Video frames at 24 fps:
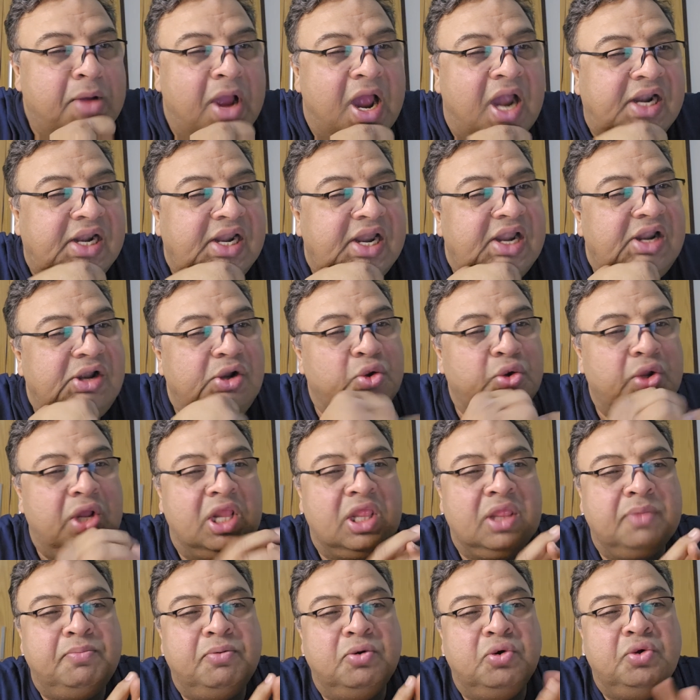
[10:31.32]
parted to
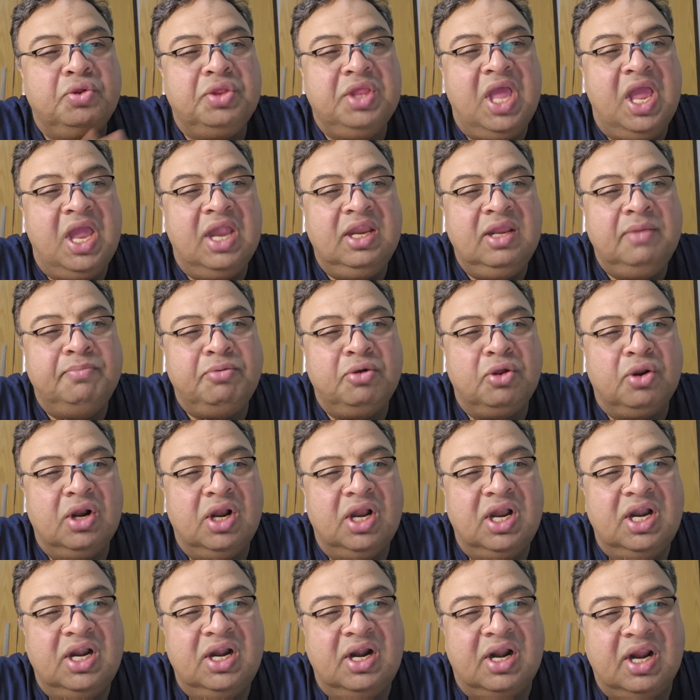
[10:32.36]
expose any
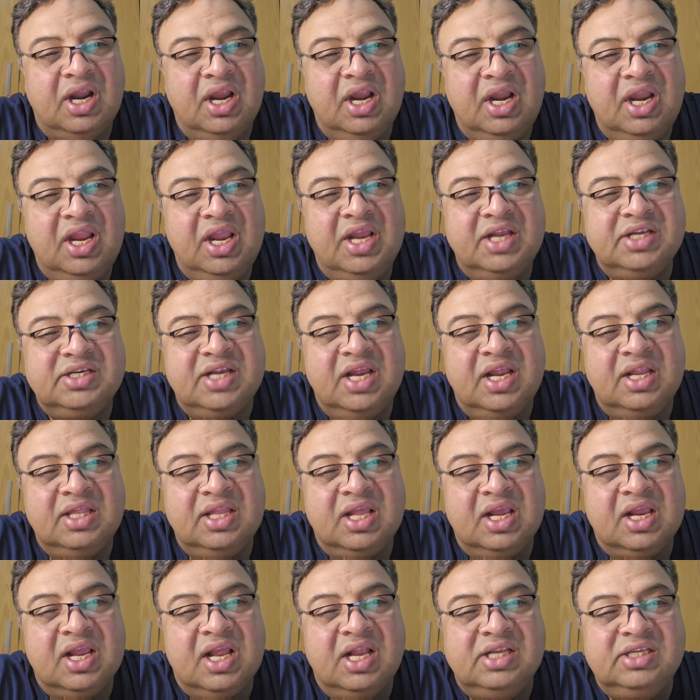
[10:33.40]
purulent drainage
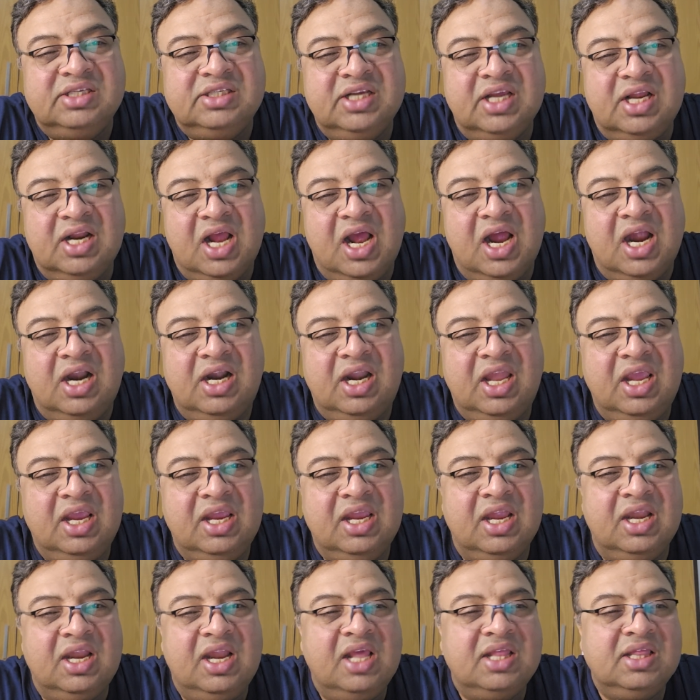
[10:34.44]
and the culture are
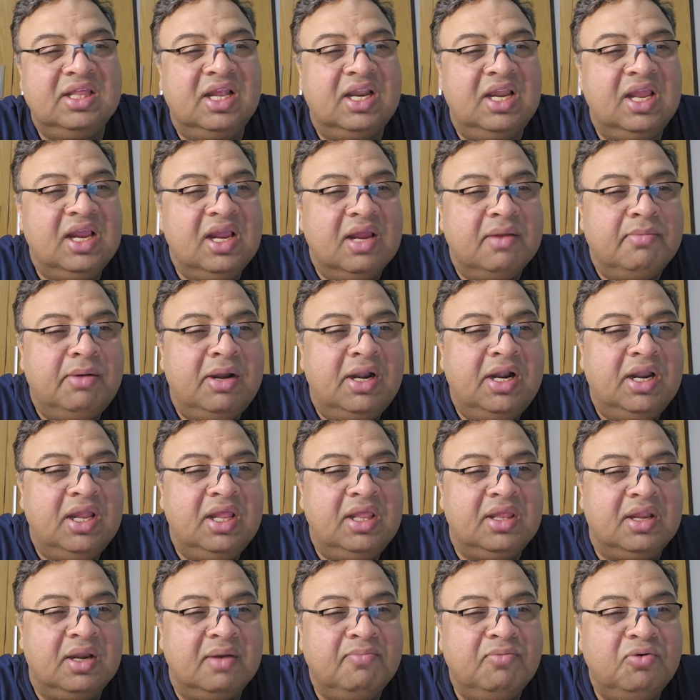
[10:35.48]
taken and the ligament
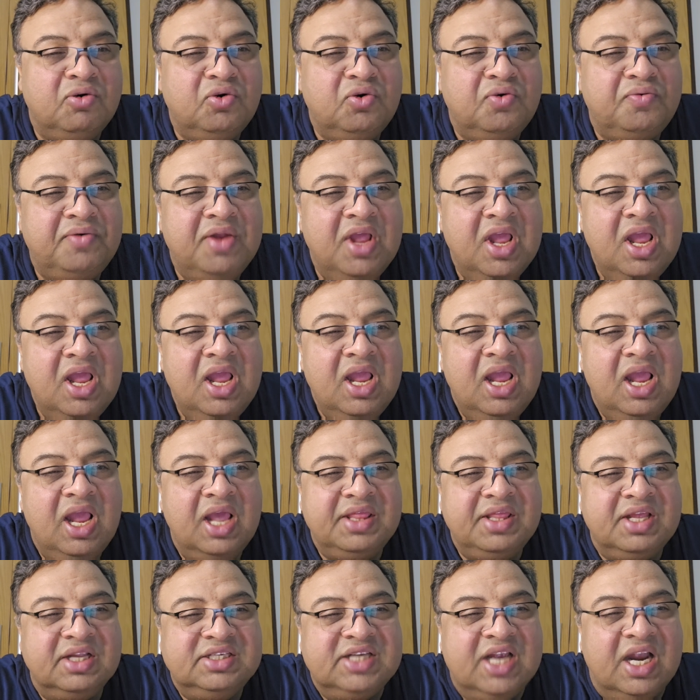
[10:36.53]
is removed
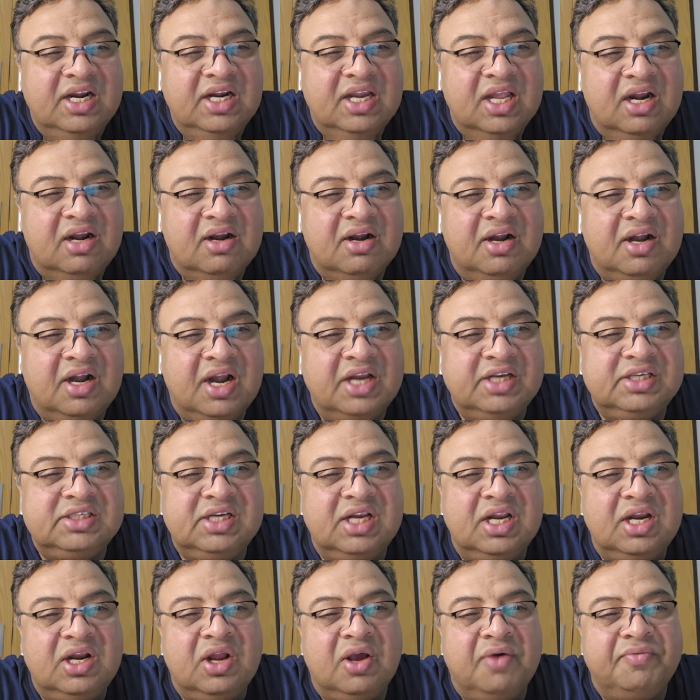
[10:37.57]
and the gentle
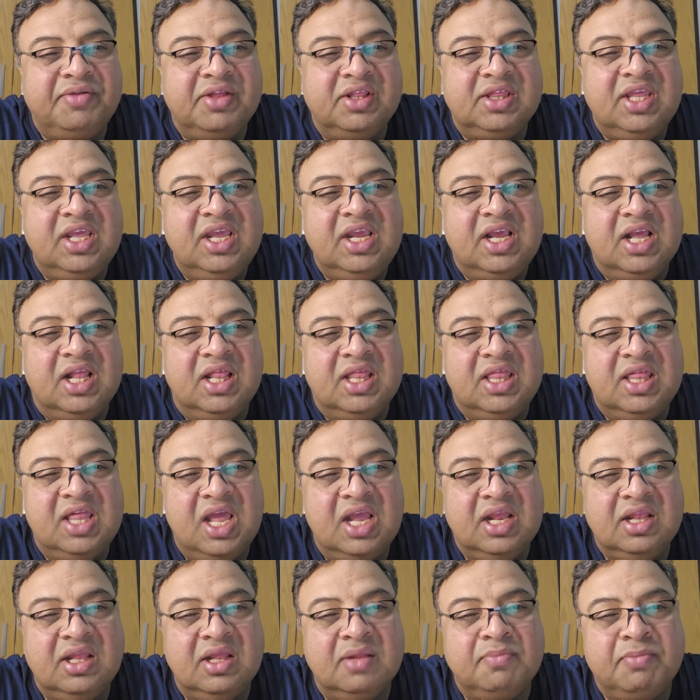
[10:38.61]
retraction of the thecal
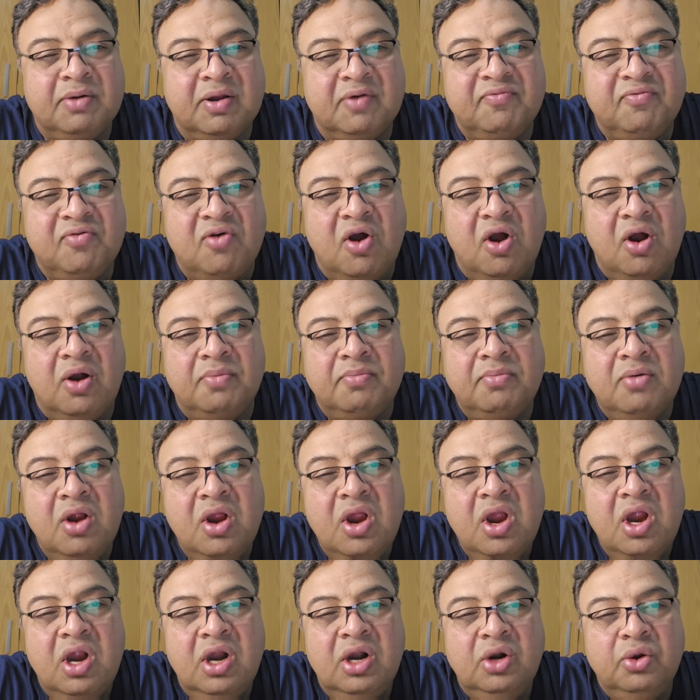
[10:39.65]
sac is performed
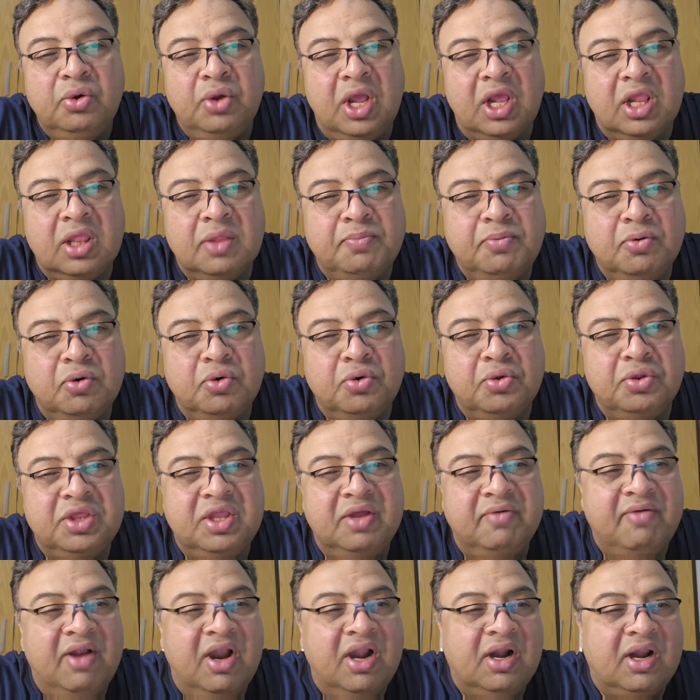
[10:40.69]
to expose
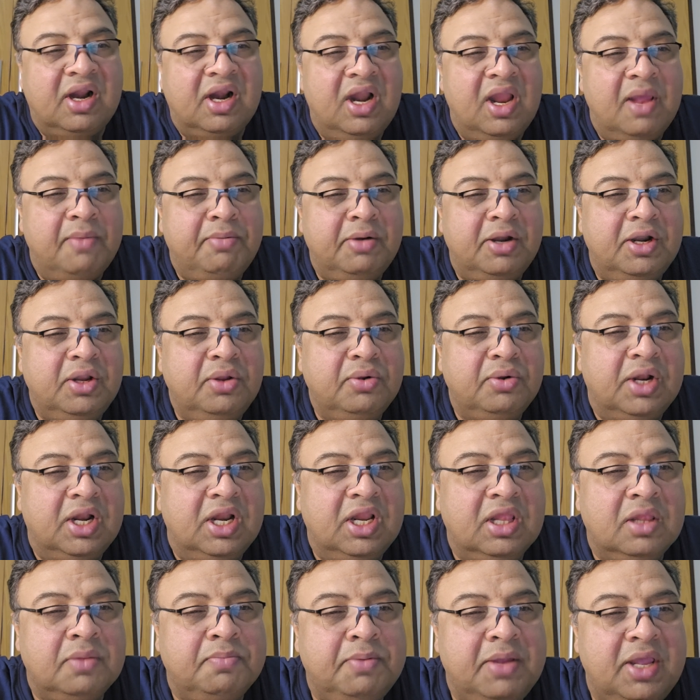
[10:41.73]
the ventral
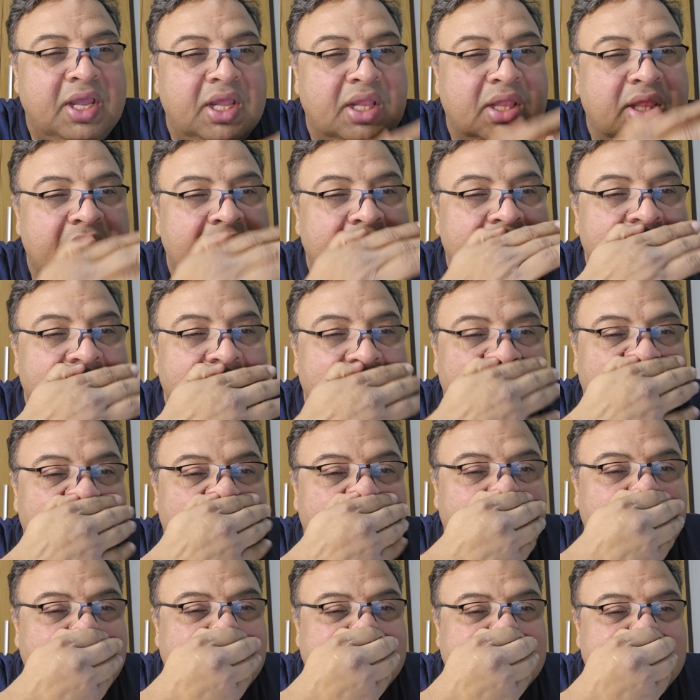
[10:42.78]
epidural space
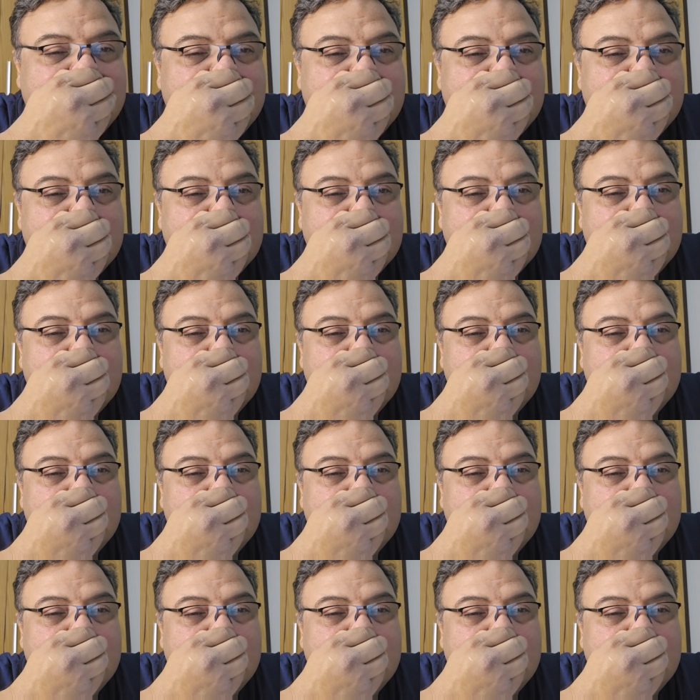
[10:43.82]
which is